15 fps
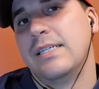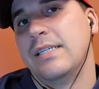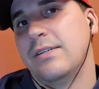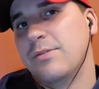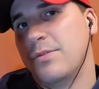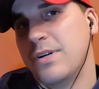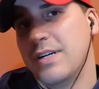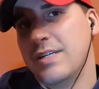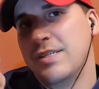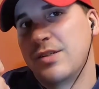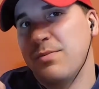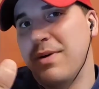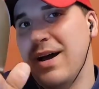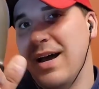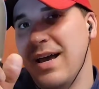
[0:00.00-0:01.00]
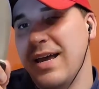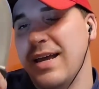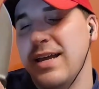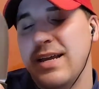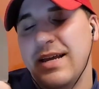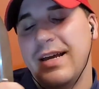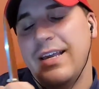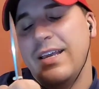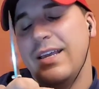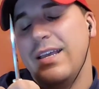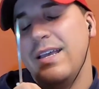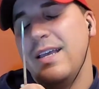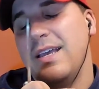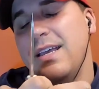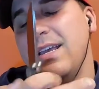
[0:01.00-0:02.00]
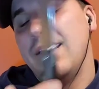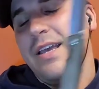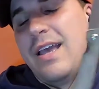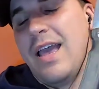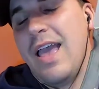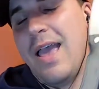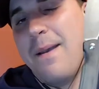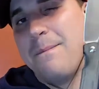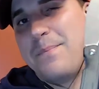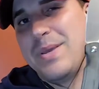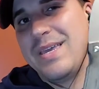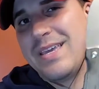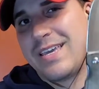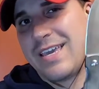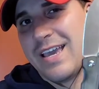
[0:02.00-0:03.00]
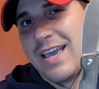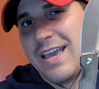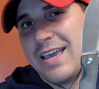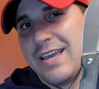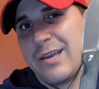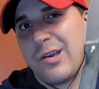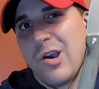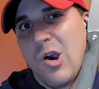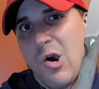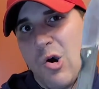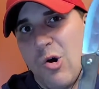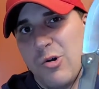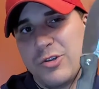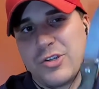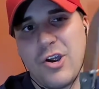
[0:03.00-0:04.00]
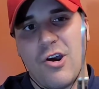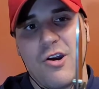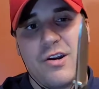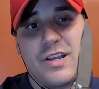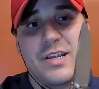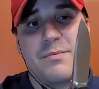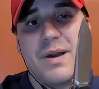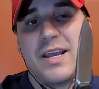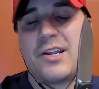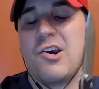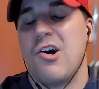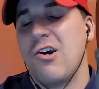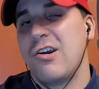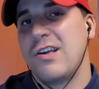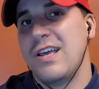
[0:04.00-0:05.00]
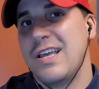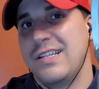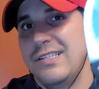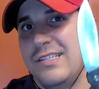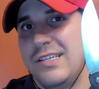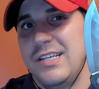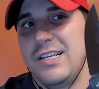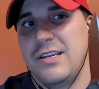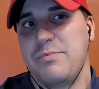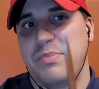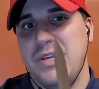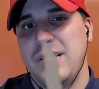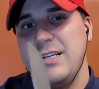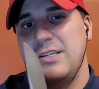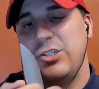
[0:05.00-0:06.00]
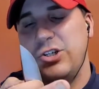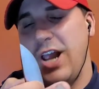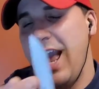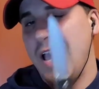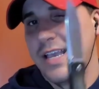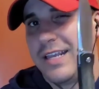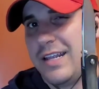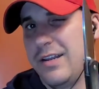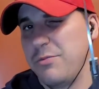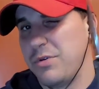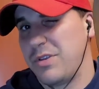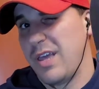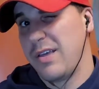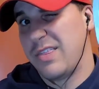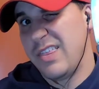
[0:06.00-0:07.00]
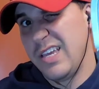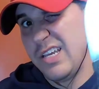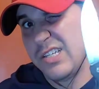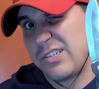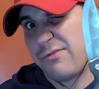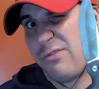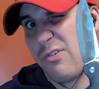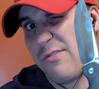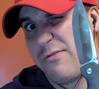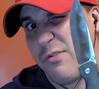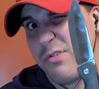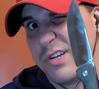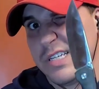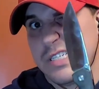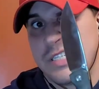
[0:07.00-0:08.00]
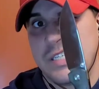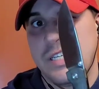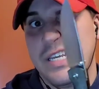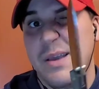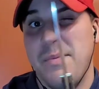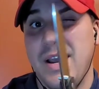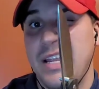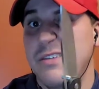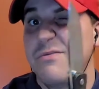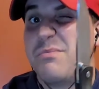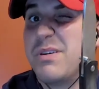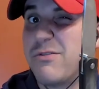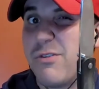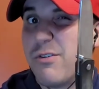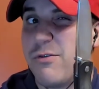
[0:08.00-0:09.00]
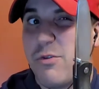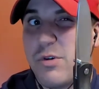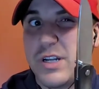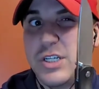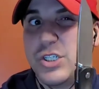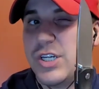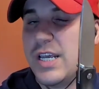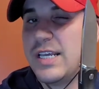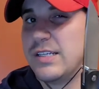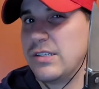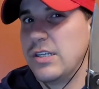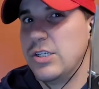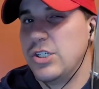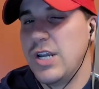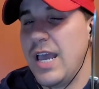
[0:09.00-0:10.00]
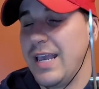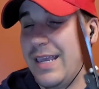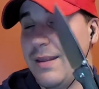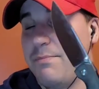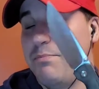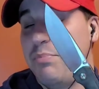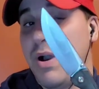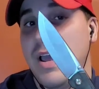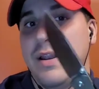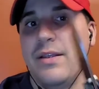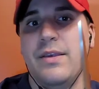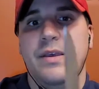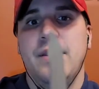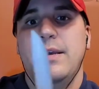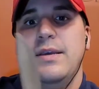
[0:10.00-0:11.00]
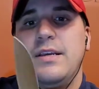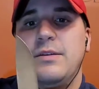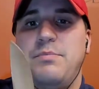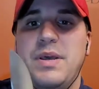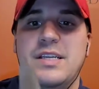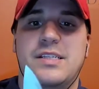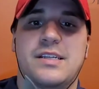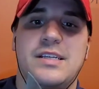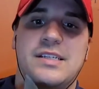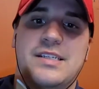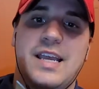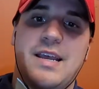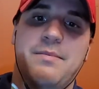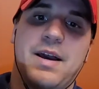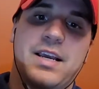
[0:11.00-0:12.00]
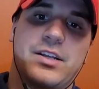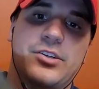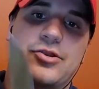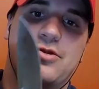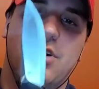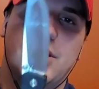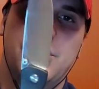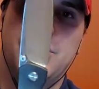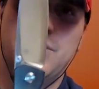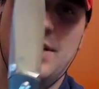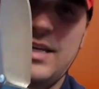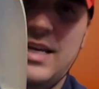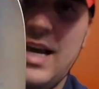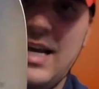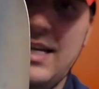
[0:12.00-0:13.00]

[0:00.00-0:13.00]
was my MBK Old Guard Micarta and ZDP jacketed with, I think it's 440C. It might even be 440J as the jacket, but it's basically a sand my construction. You can kind